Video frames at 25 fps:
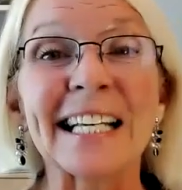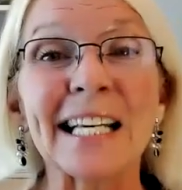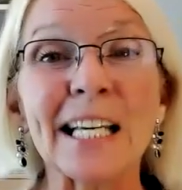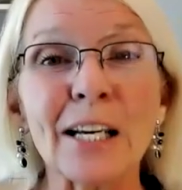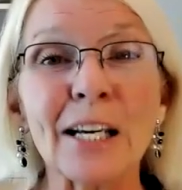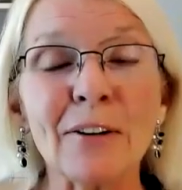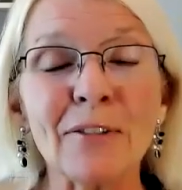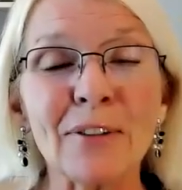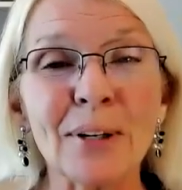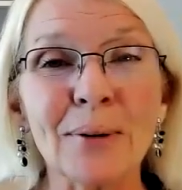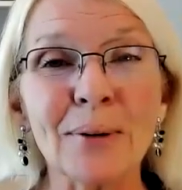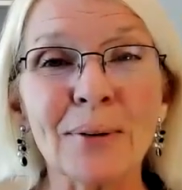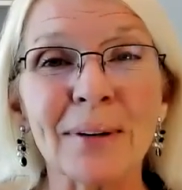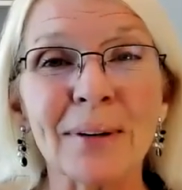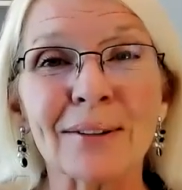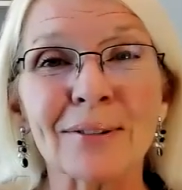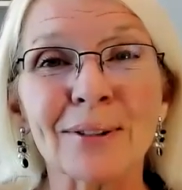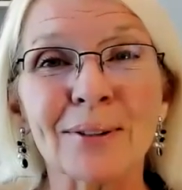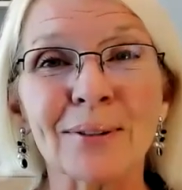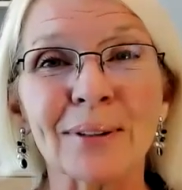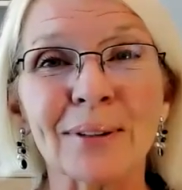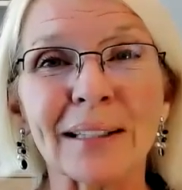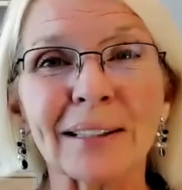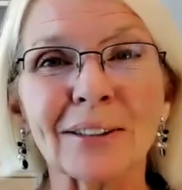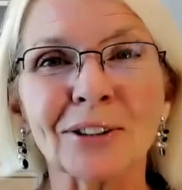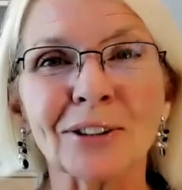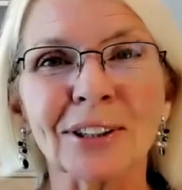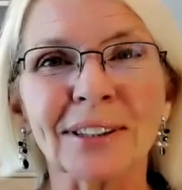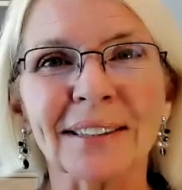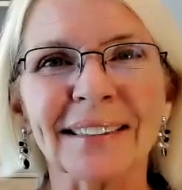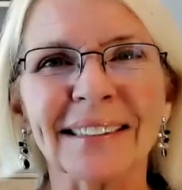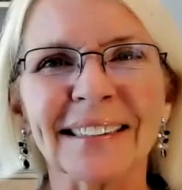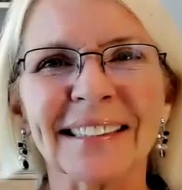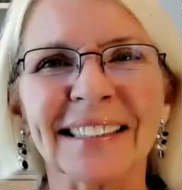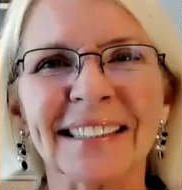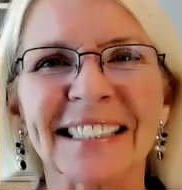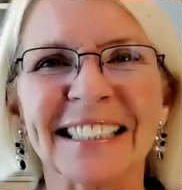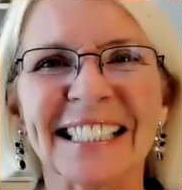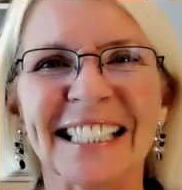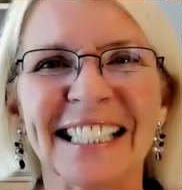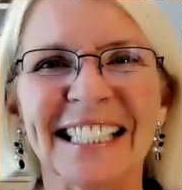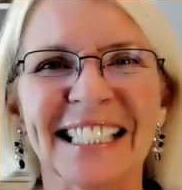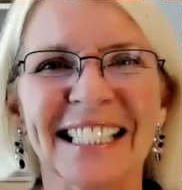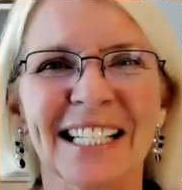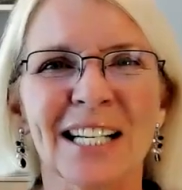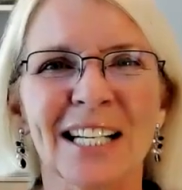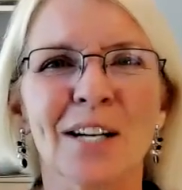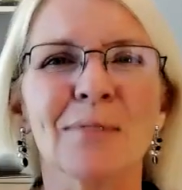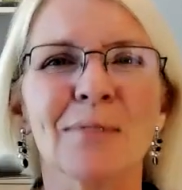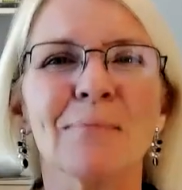If you have questions,
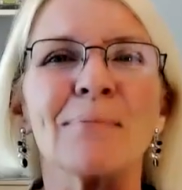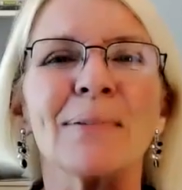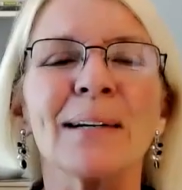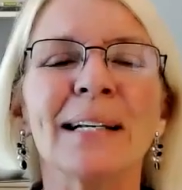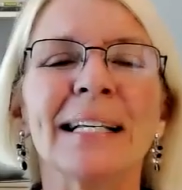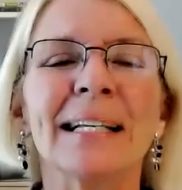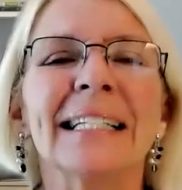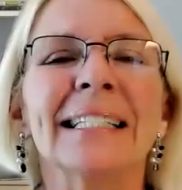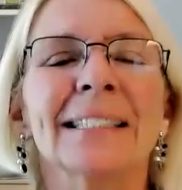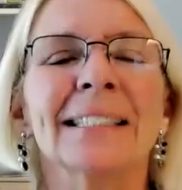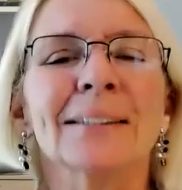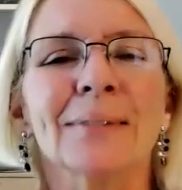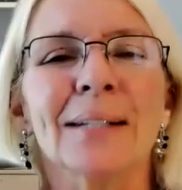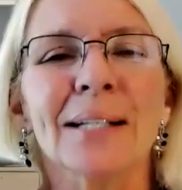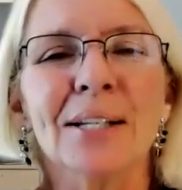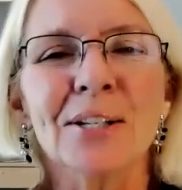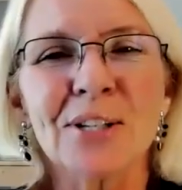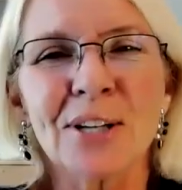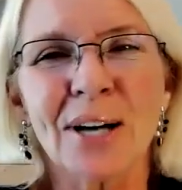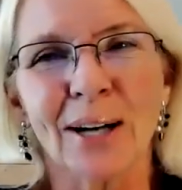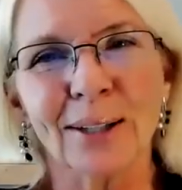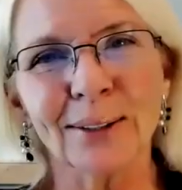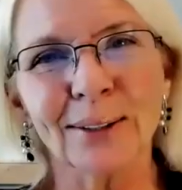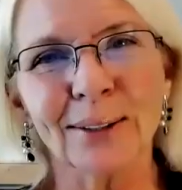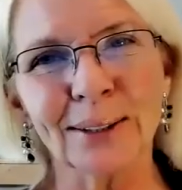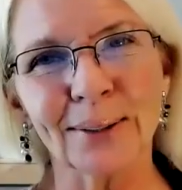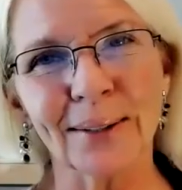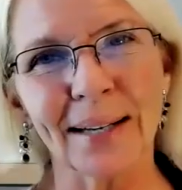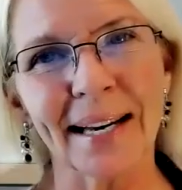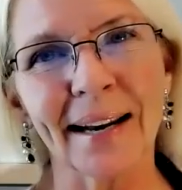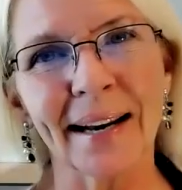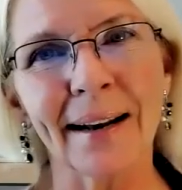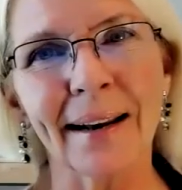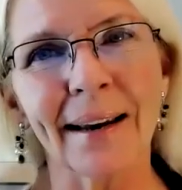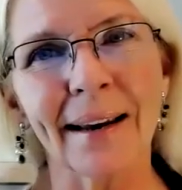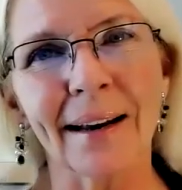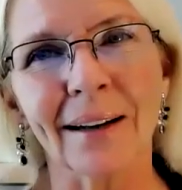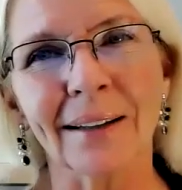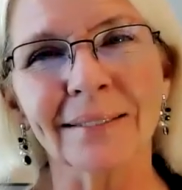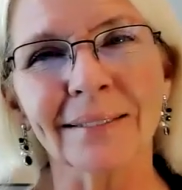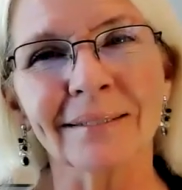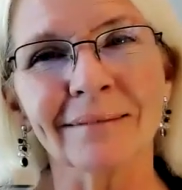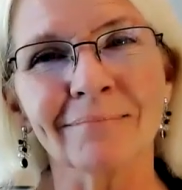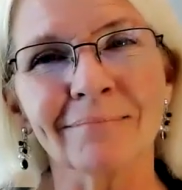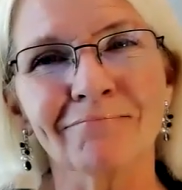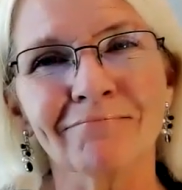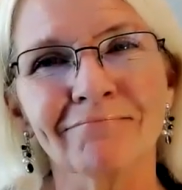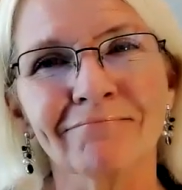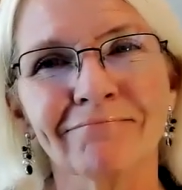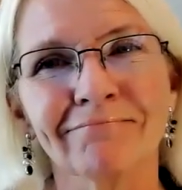please reach out to
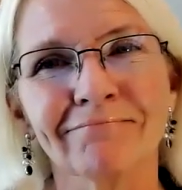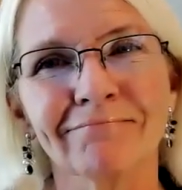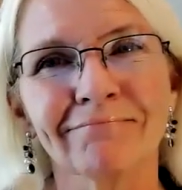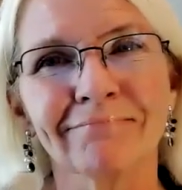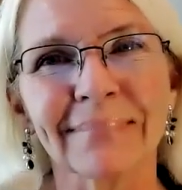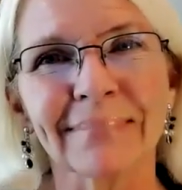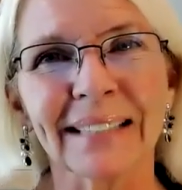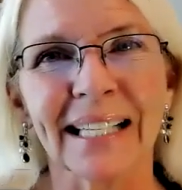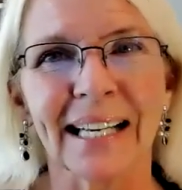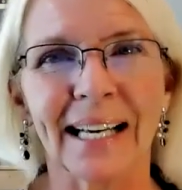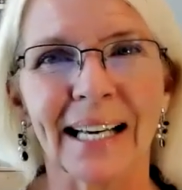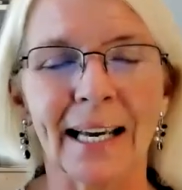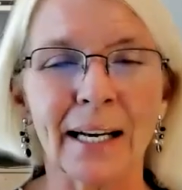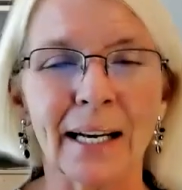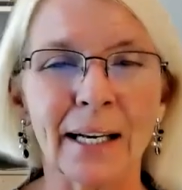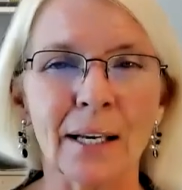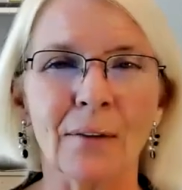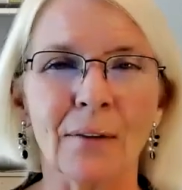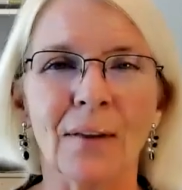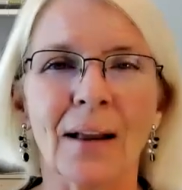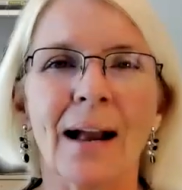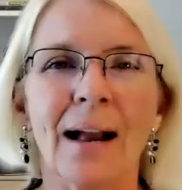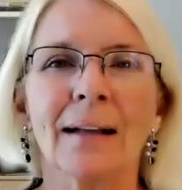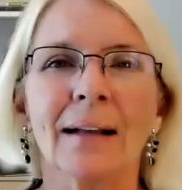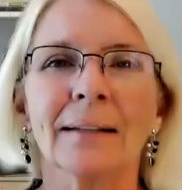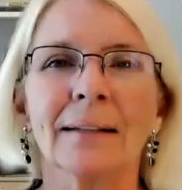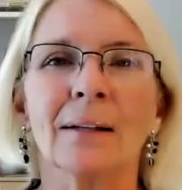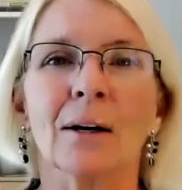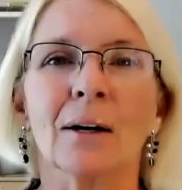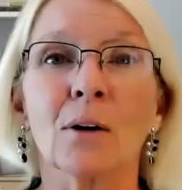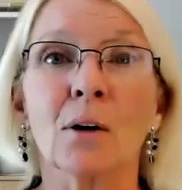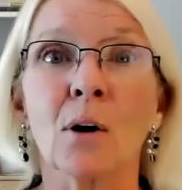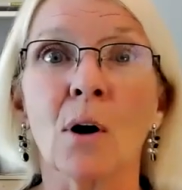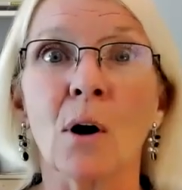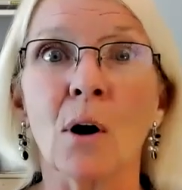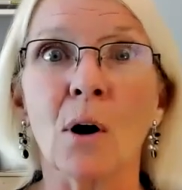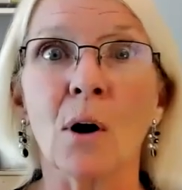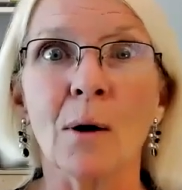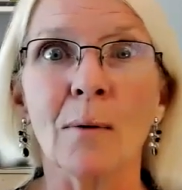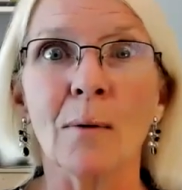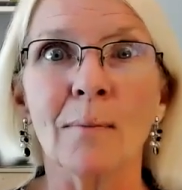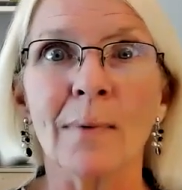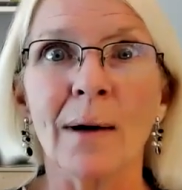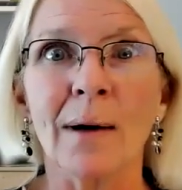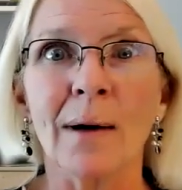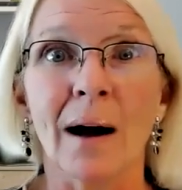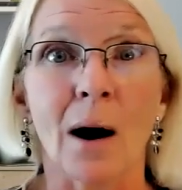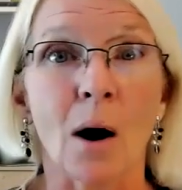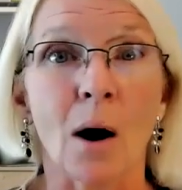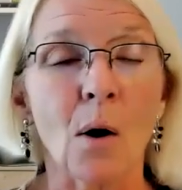
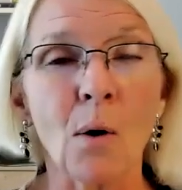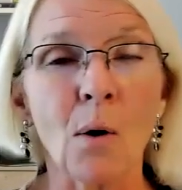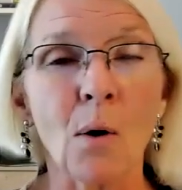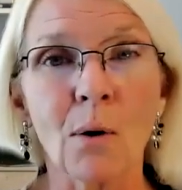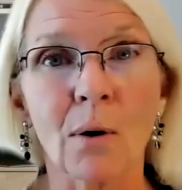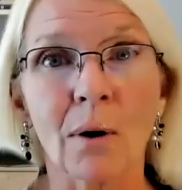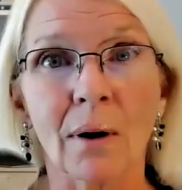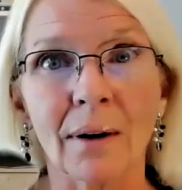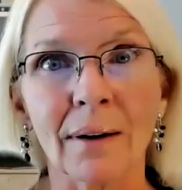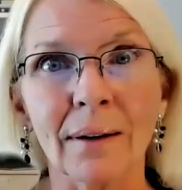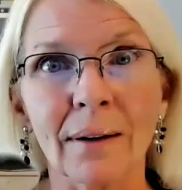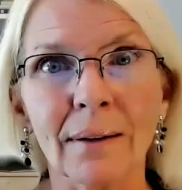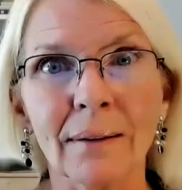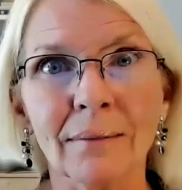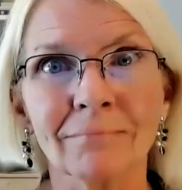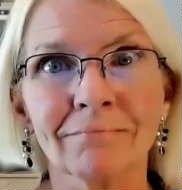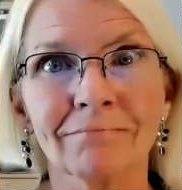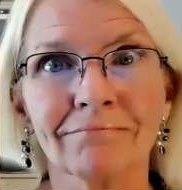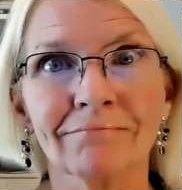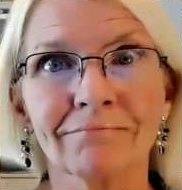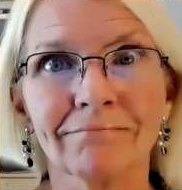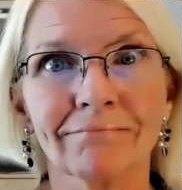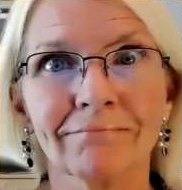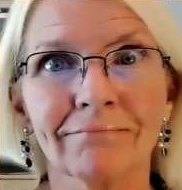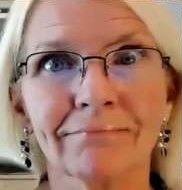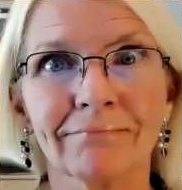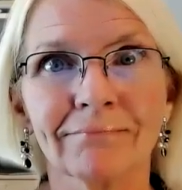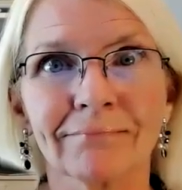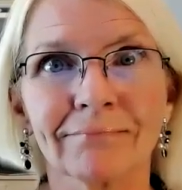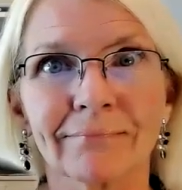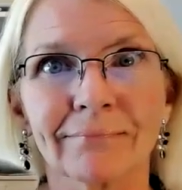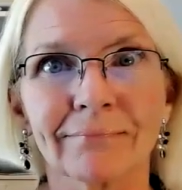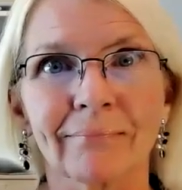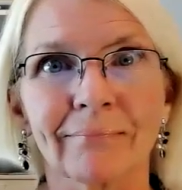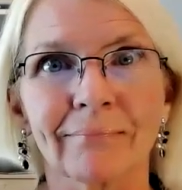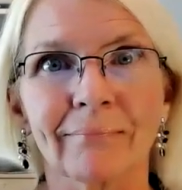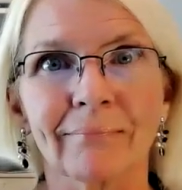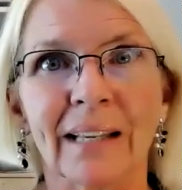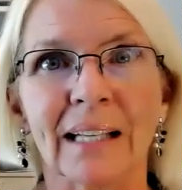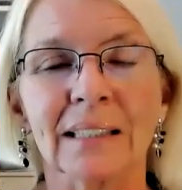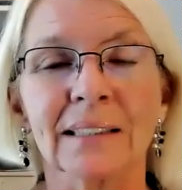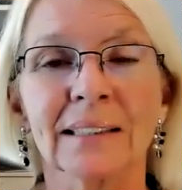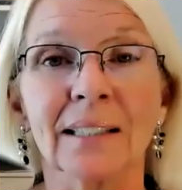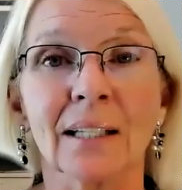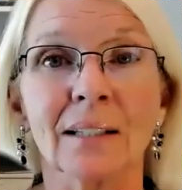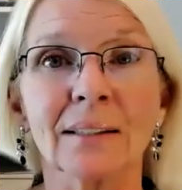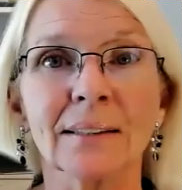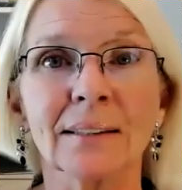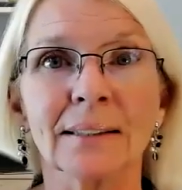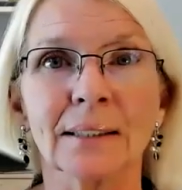elianhaan.com, or
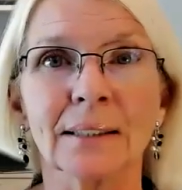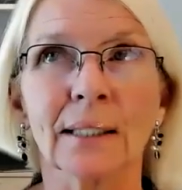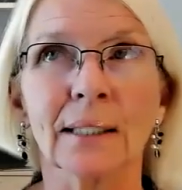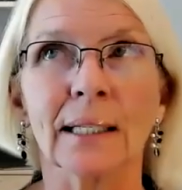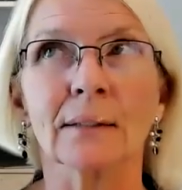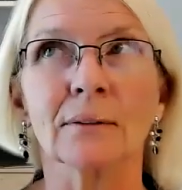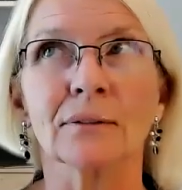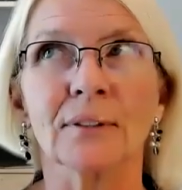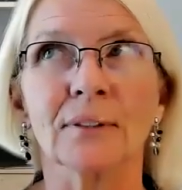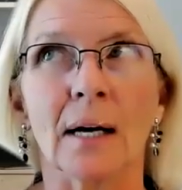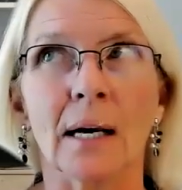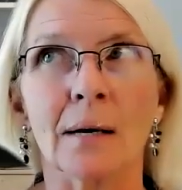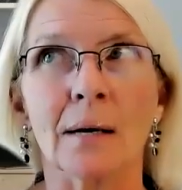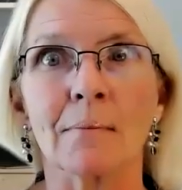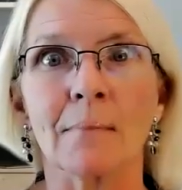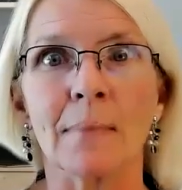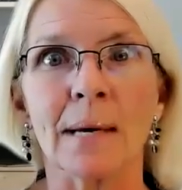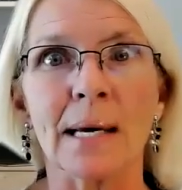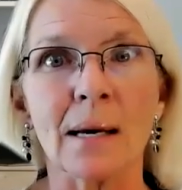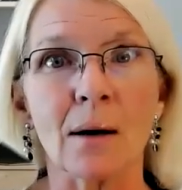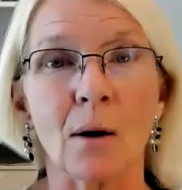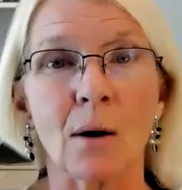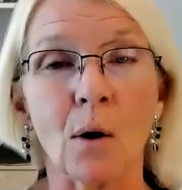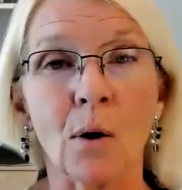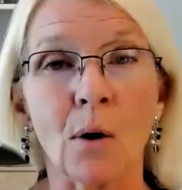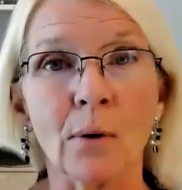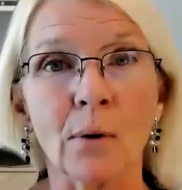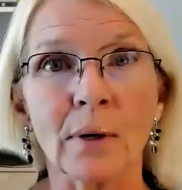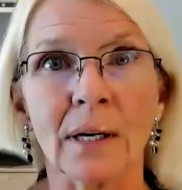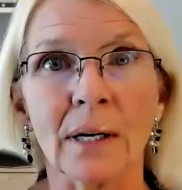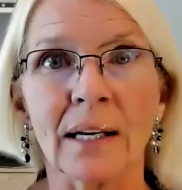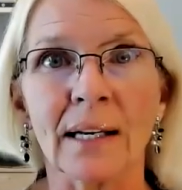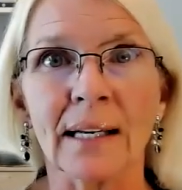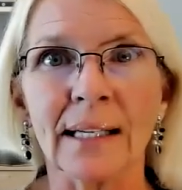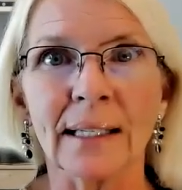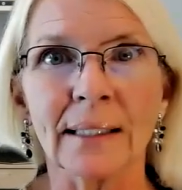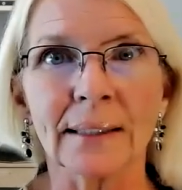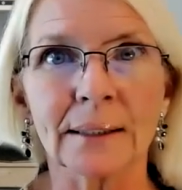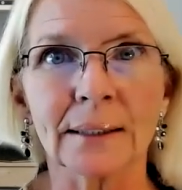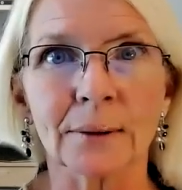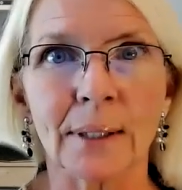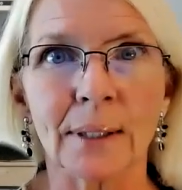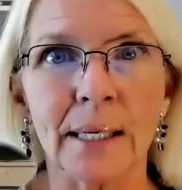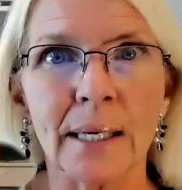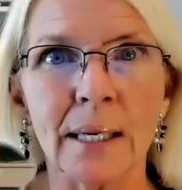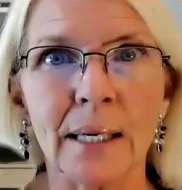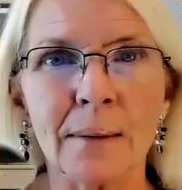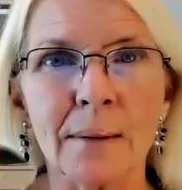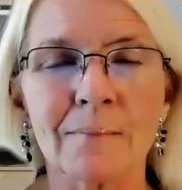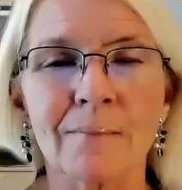just you can find me on
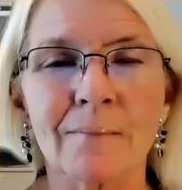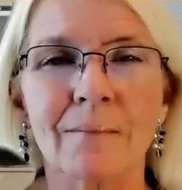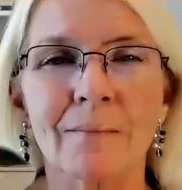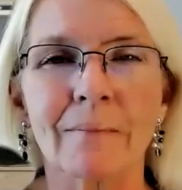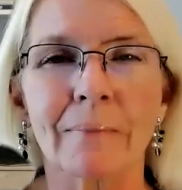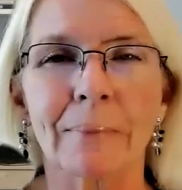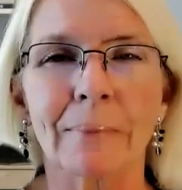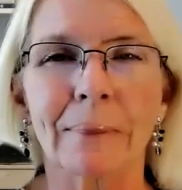Linktree,